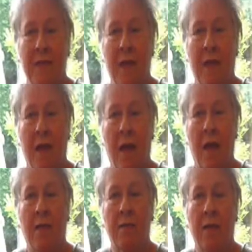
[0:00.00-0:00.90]
said
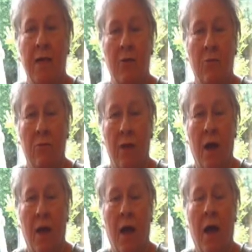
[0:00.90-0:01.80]
it's healed,
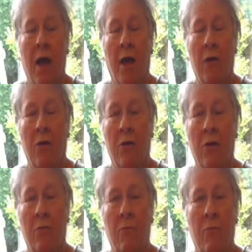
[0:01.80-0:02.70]
I
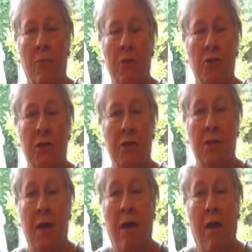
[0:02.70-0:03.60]
was
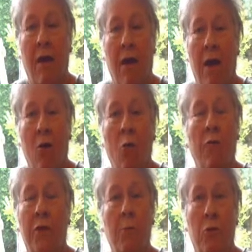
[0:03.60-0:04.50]
just
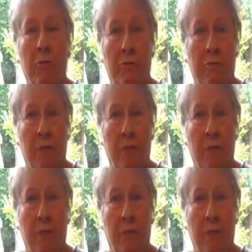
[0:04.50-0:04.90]
over the moon.